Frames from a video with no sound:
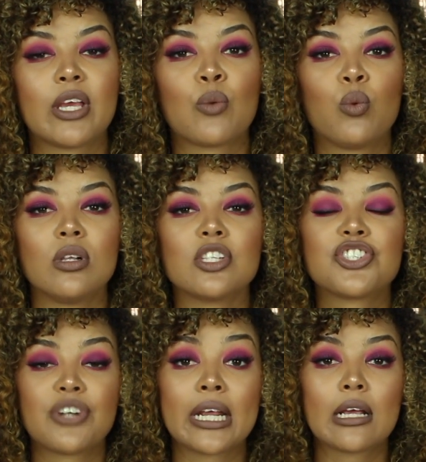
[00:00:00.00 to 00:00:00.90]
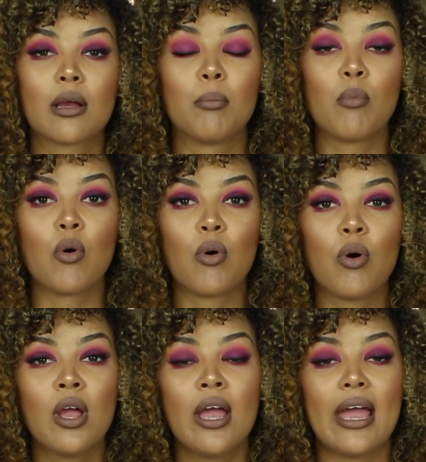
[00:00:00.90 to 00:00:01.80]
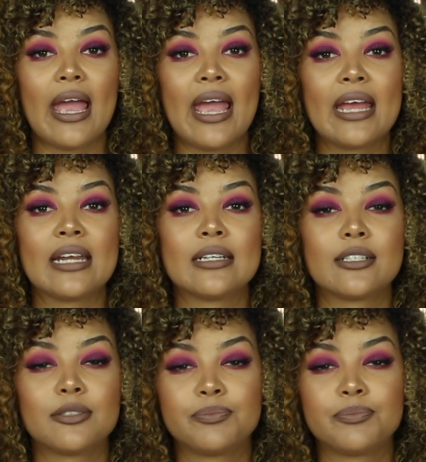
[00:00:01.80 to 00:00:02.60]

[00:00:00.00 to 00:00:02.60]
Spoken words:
it will shrink more. And